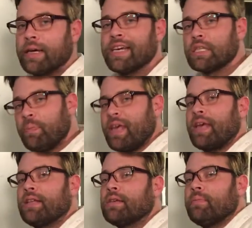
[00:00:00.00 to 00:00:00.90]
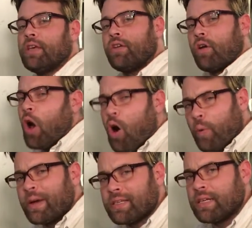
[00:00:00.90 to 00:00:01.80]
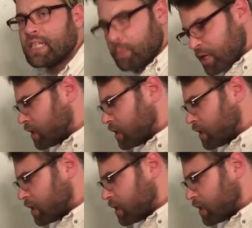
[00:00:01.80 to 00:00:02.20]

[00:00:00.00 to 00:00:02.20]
is speaking to me. You don't always need to be